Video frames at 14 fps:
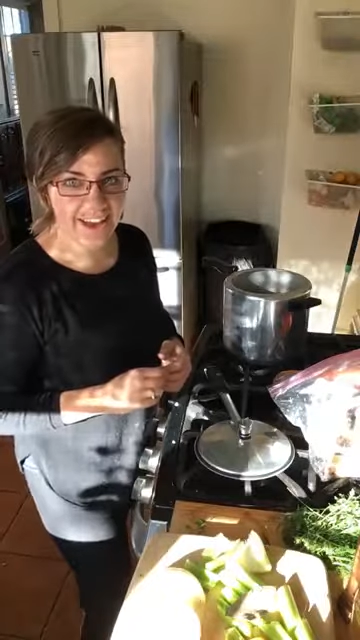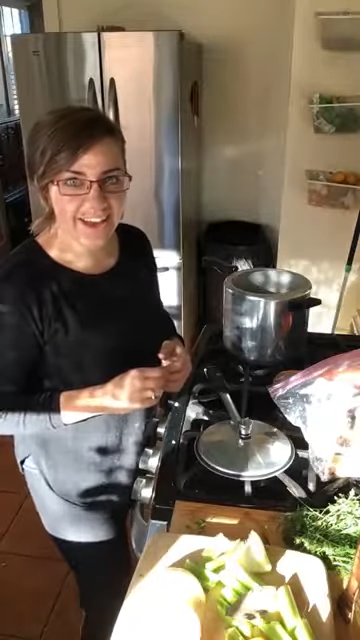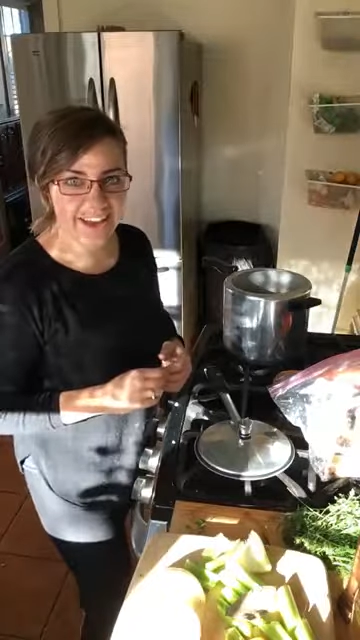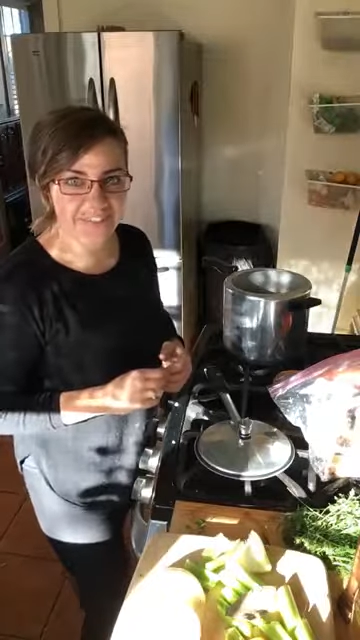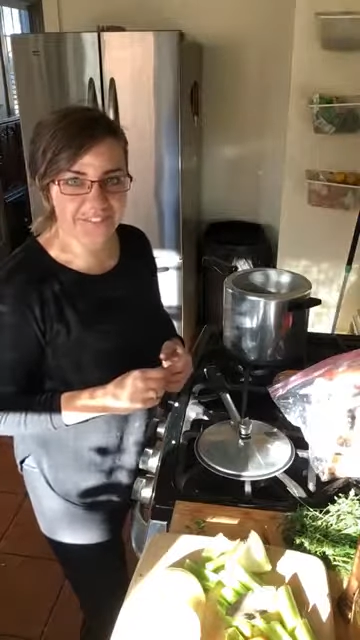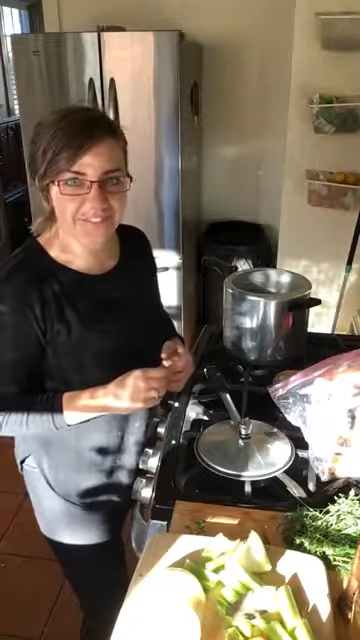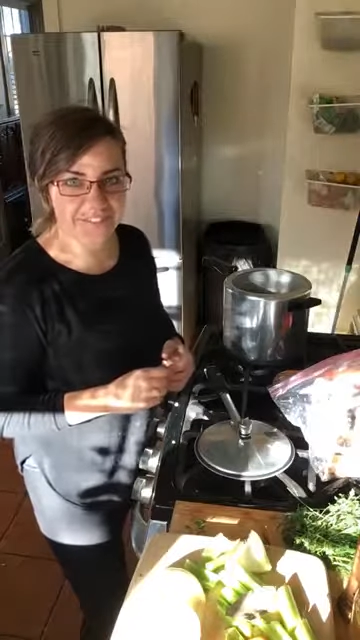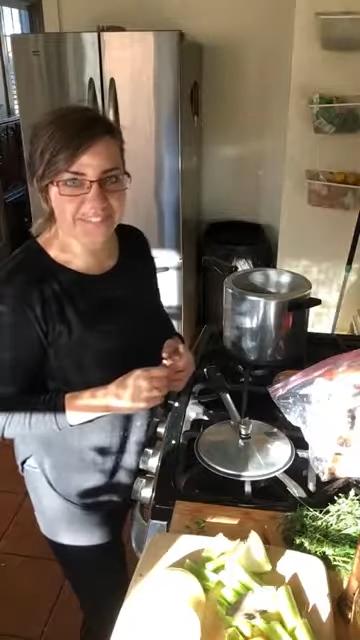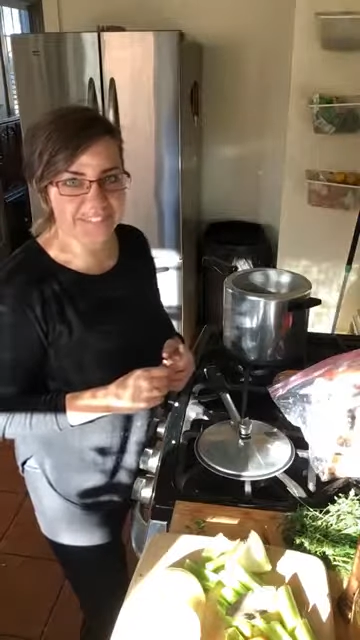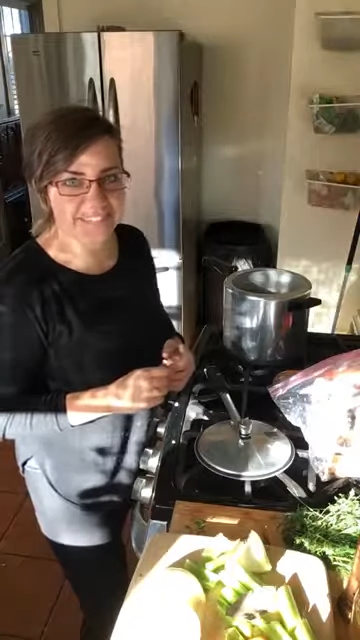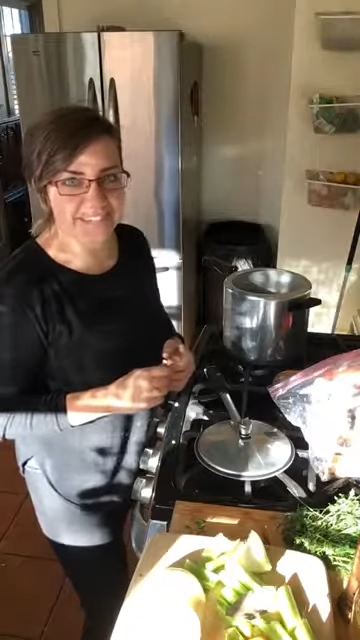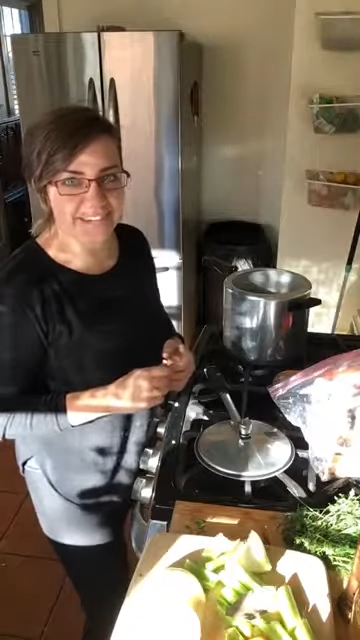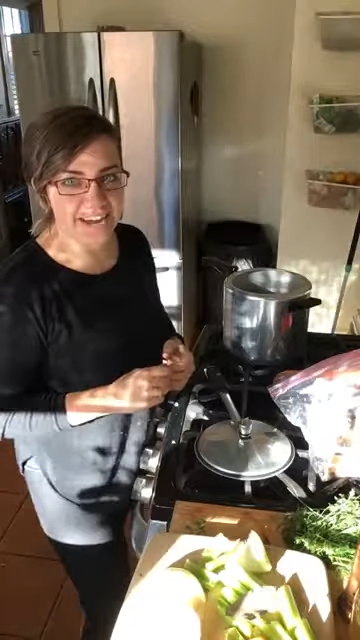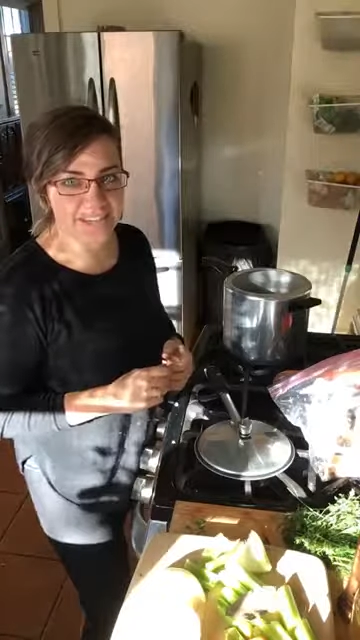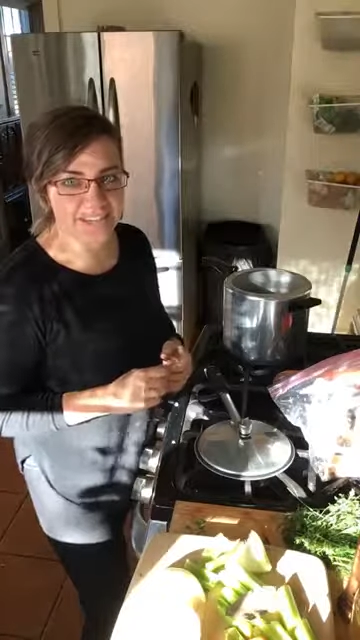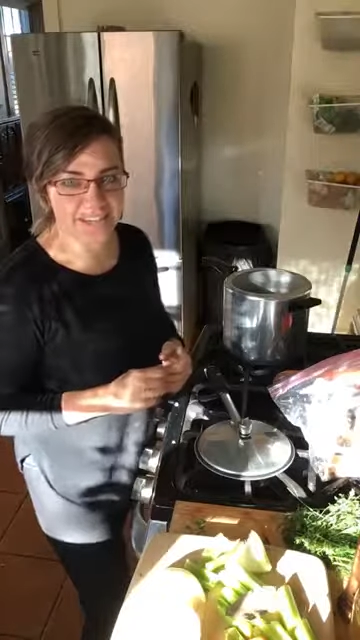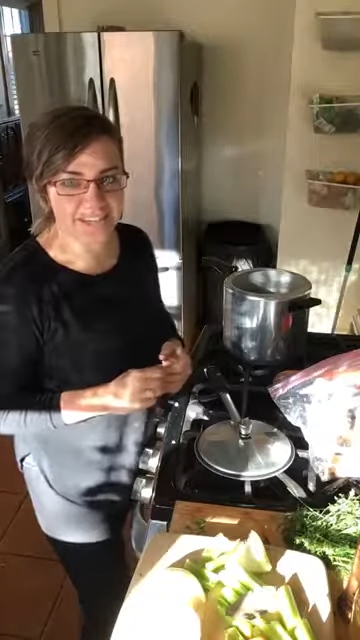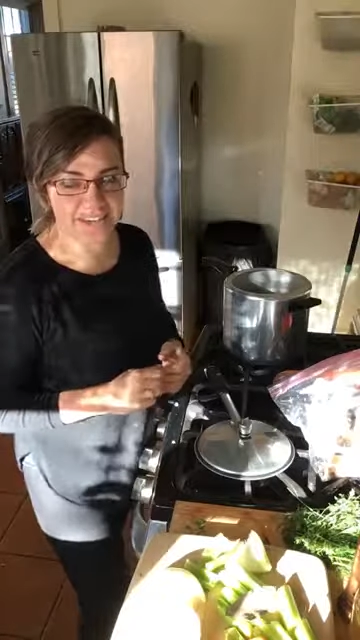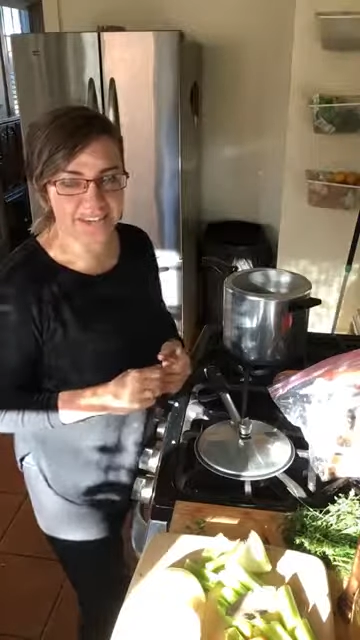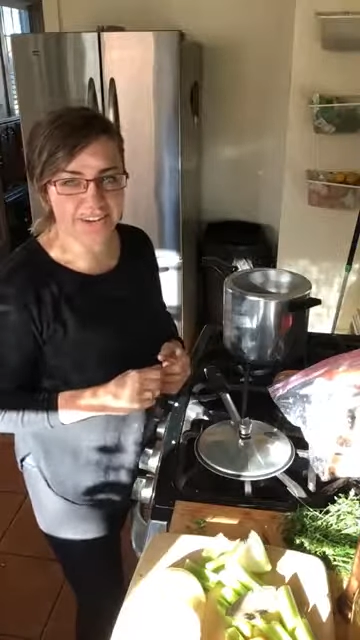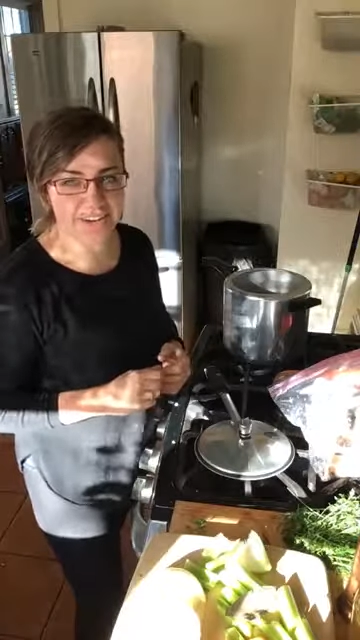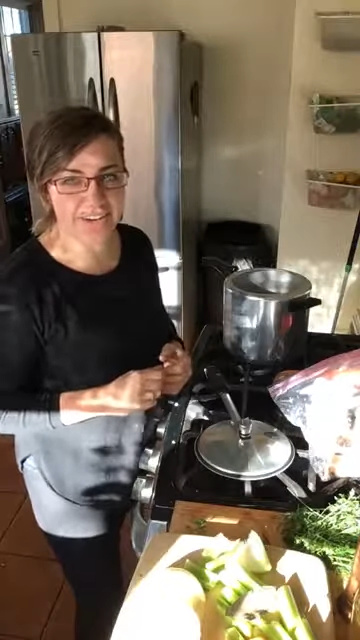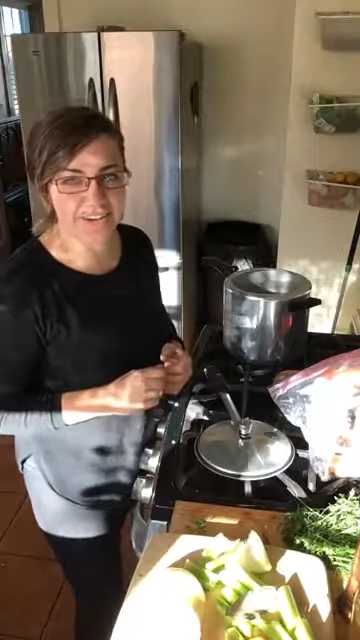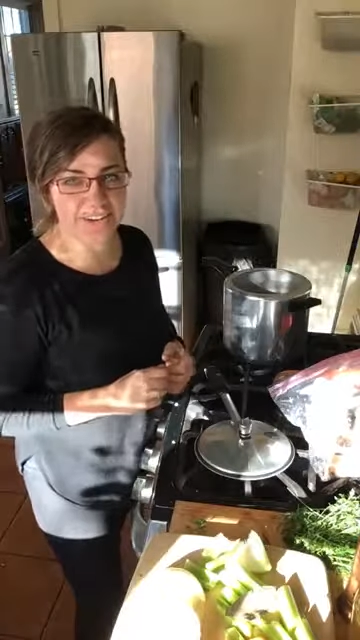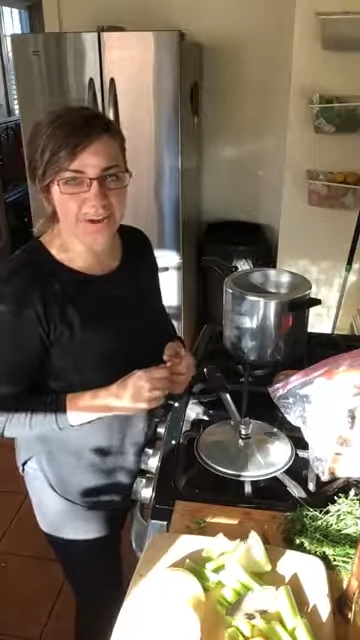everyone, Dr. Tara here.